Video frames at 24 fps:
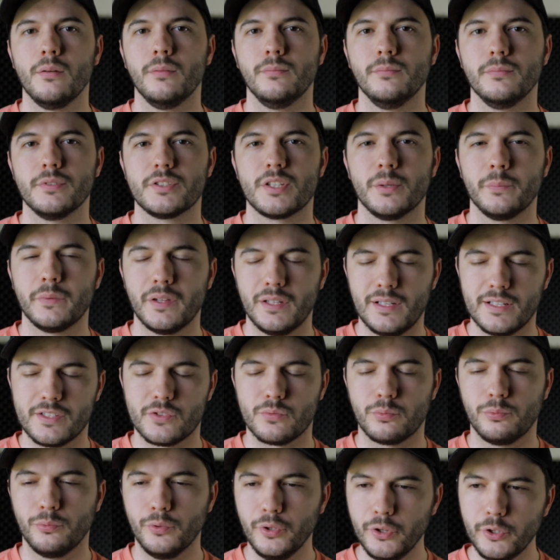Something that's
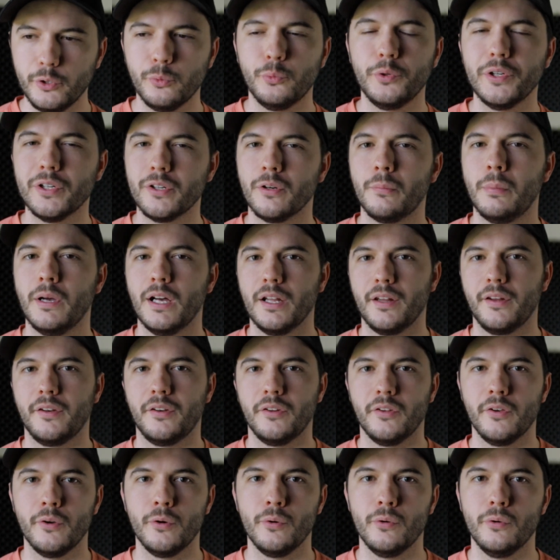really weird about it
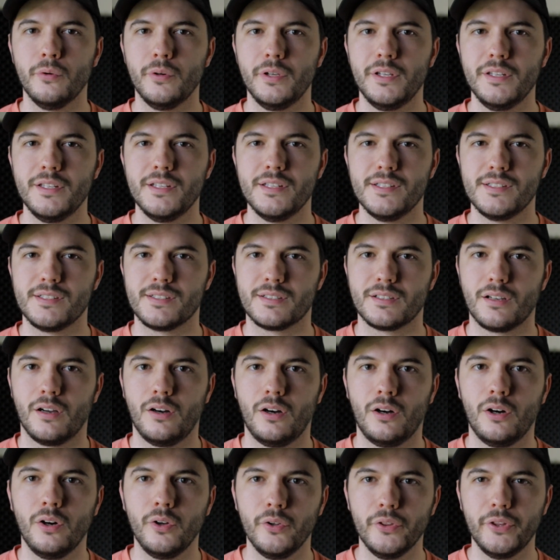though is
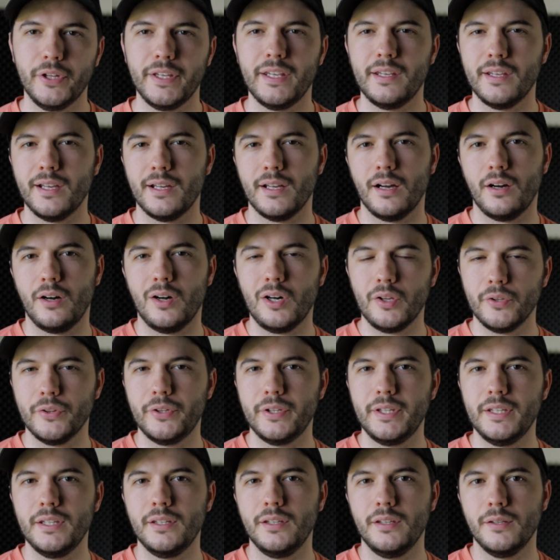all
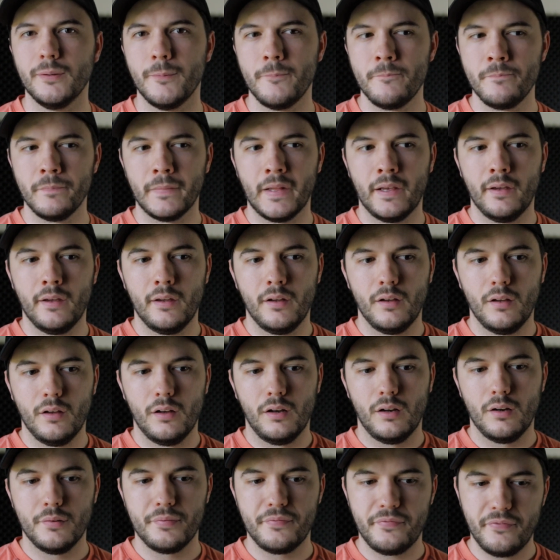the
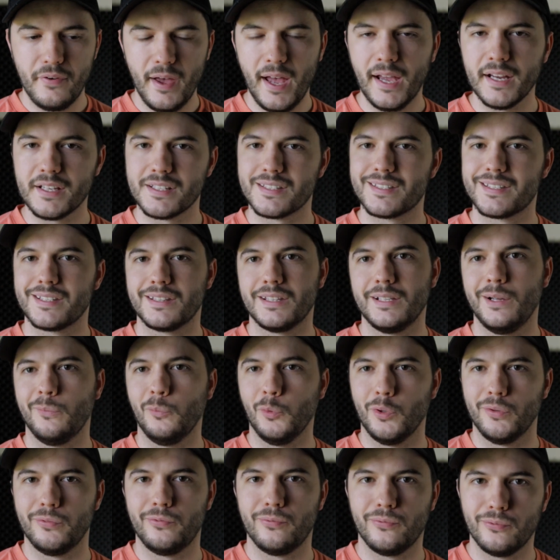effects that
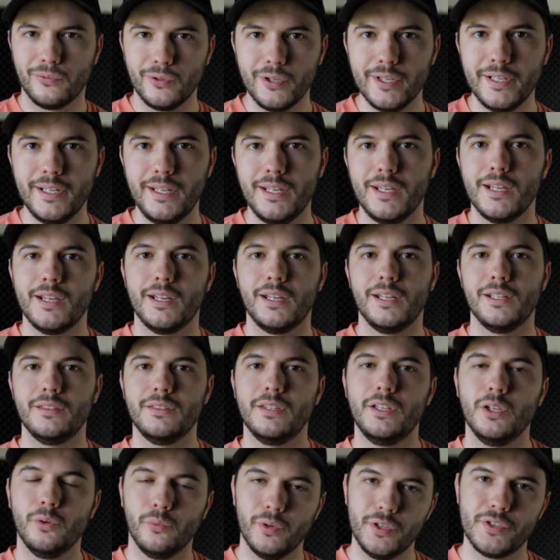were free in
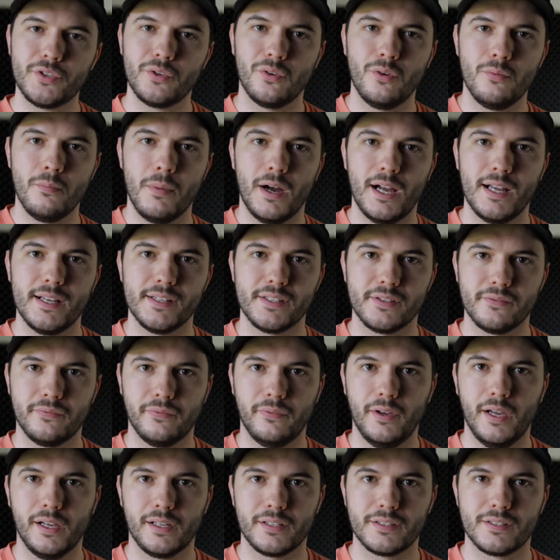the original Bios
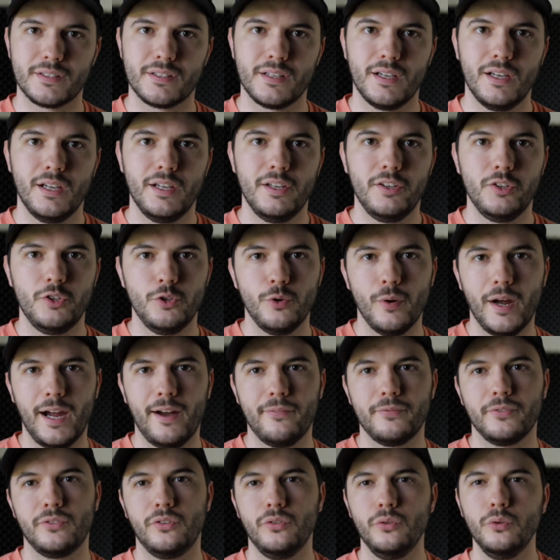FX you
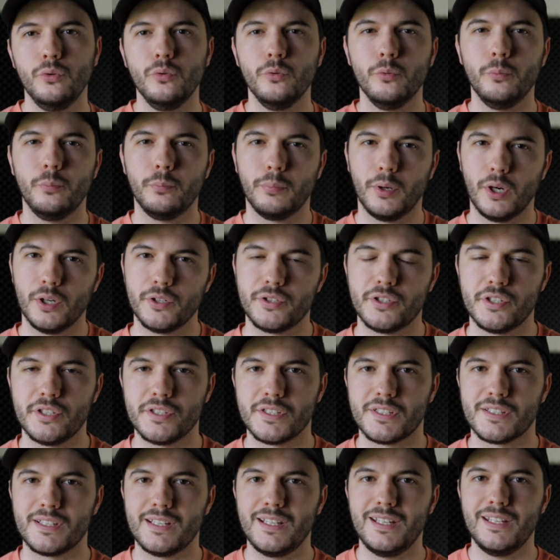have to
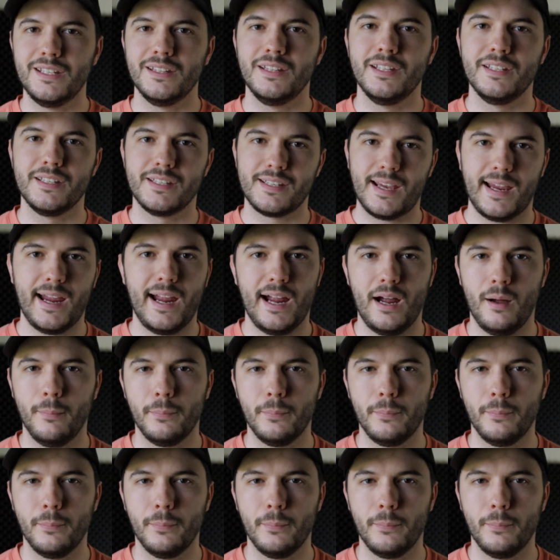purchase in this app.